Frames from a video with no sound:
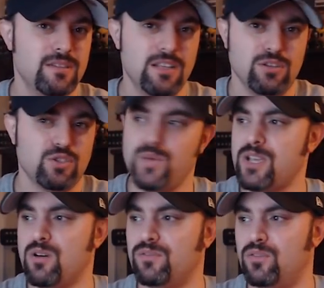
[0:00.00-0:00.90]
It looks
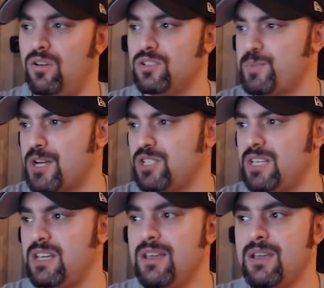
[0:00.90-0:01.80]
weak overall,
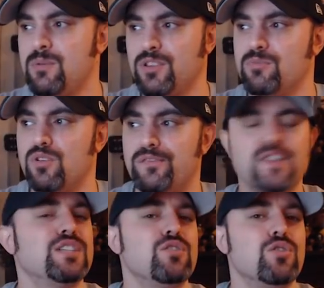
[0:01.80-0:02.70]
especially with a more
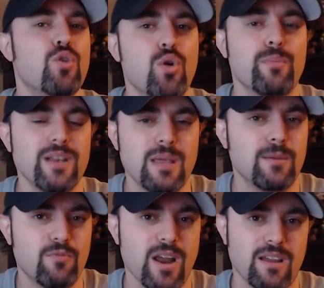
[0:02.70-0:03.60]
physical Corbin in
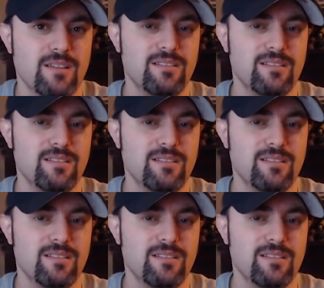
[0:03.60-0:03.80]
the ring.